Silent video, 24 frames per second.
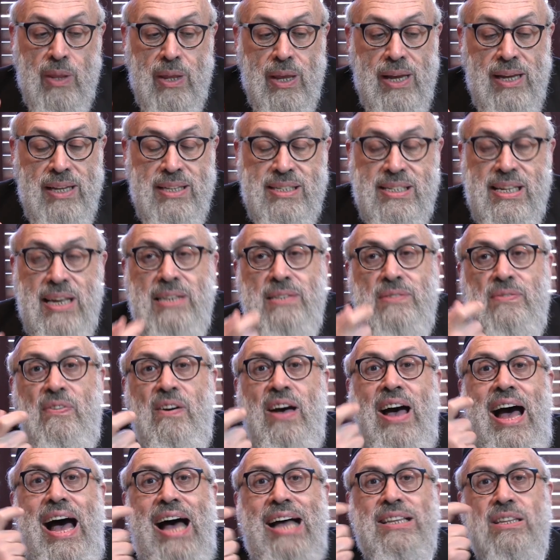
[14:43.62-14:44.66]
it says
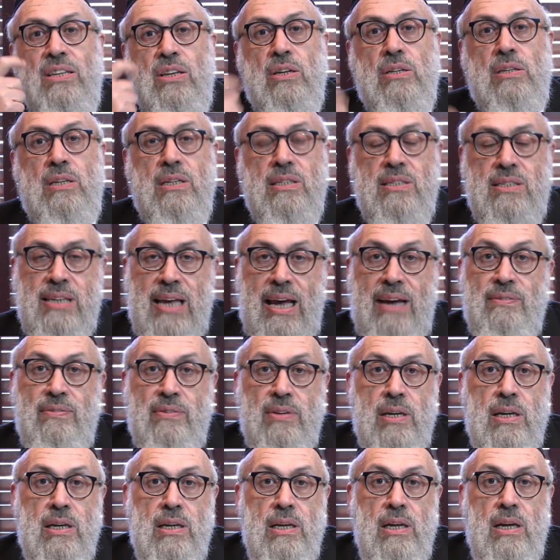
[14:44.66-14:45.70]
V'ata
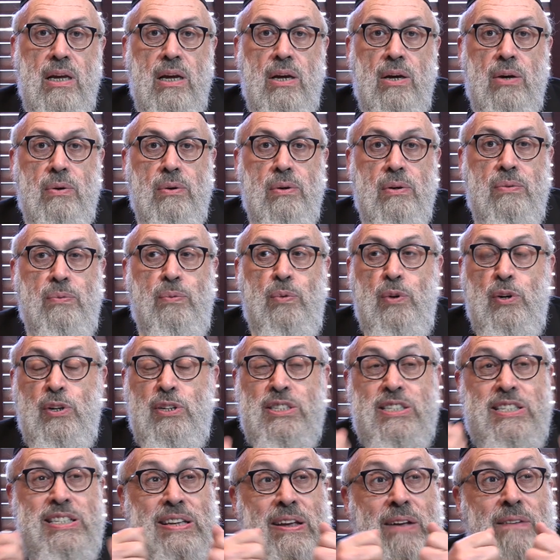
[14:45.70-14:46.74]
Tetzaveh,
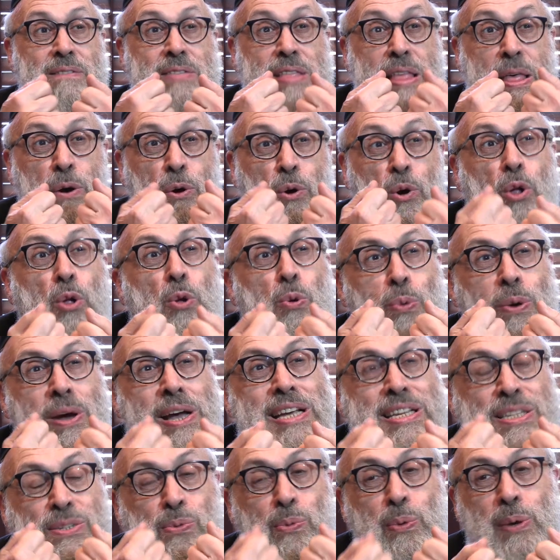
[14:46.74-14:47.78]
because
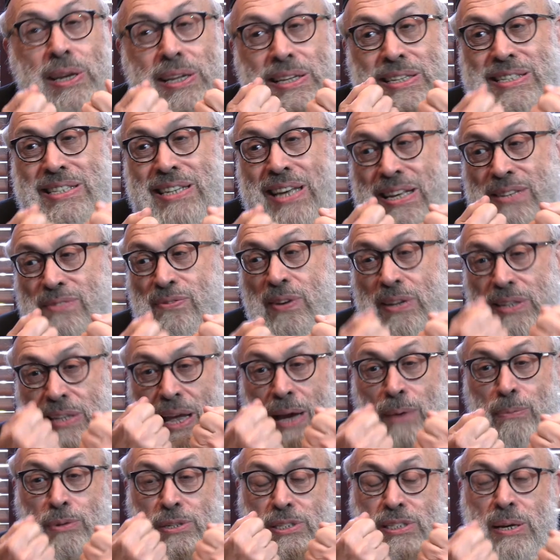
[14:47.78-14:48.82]
Always when it says
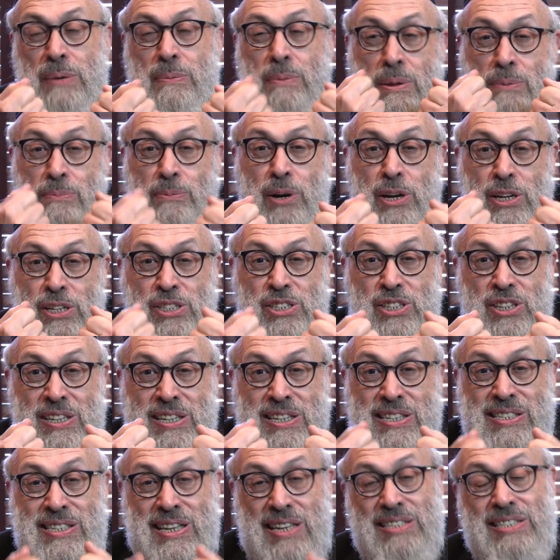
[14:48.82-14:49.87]
Vaydaber Hashem al Moshe, he
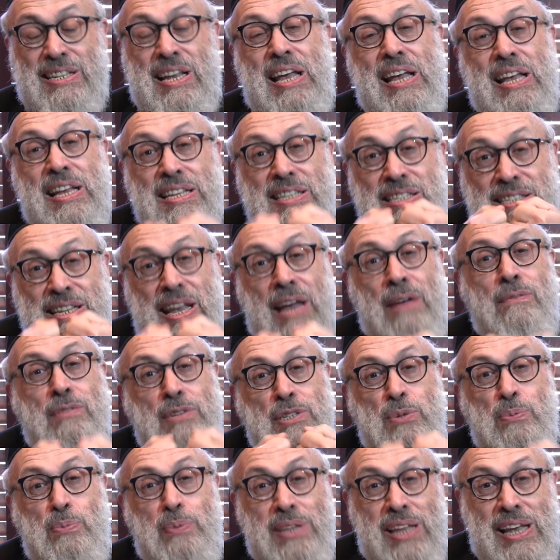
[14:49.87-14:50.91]
says
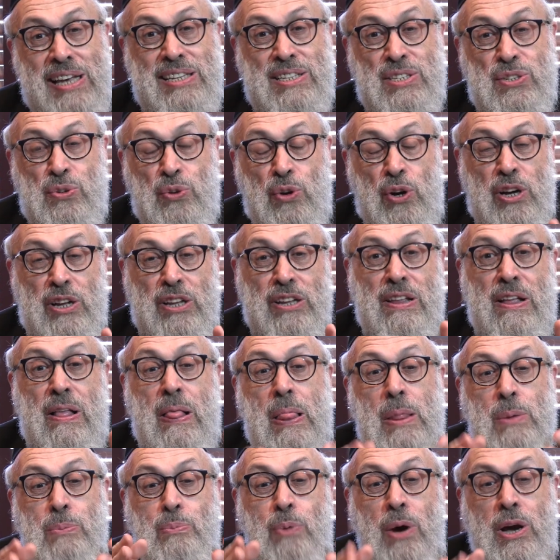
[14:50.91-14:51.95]
Tzaveh b'nei Yisrael.
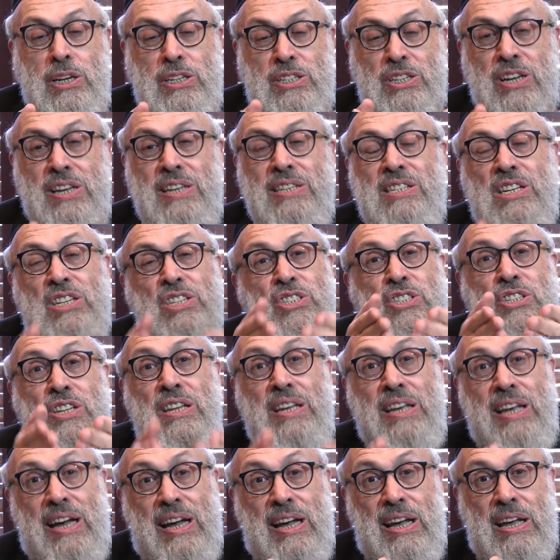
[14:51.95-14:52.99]
Moshe is a
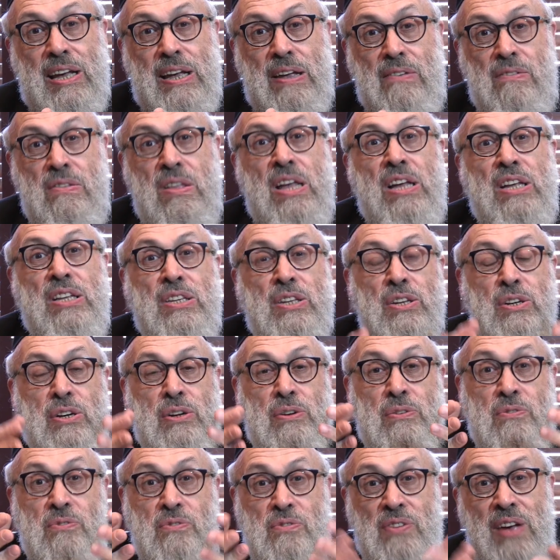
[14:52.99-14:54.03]
shliach to
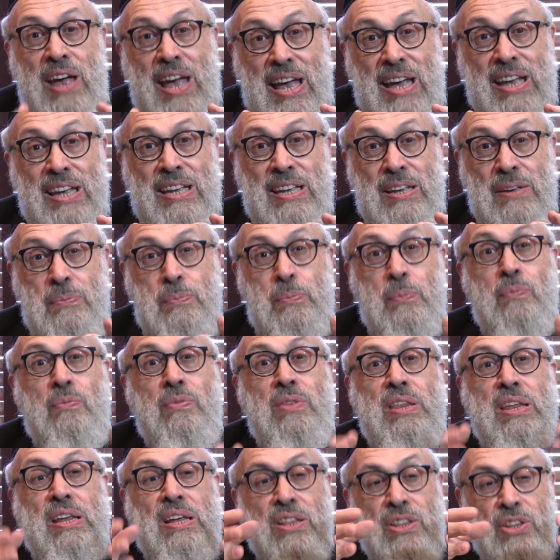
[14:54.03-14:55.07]
convey
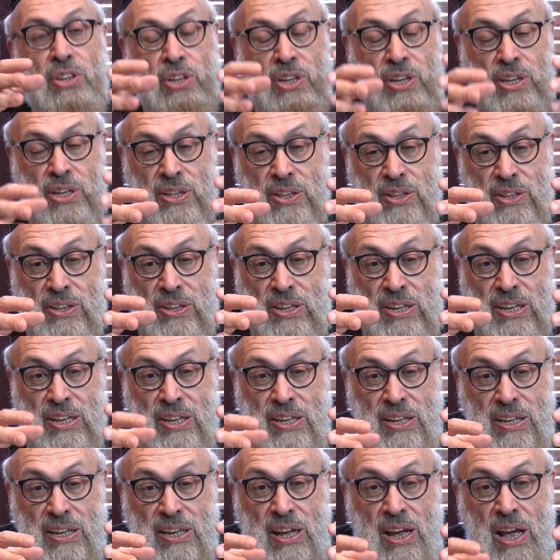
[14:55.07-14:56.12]

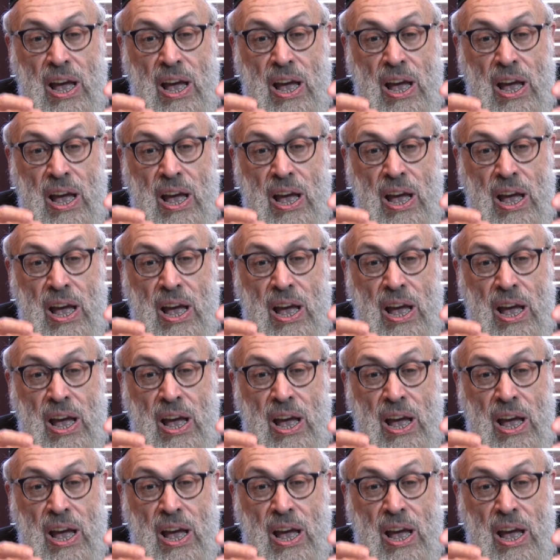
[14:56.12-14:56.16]
the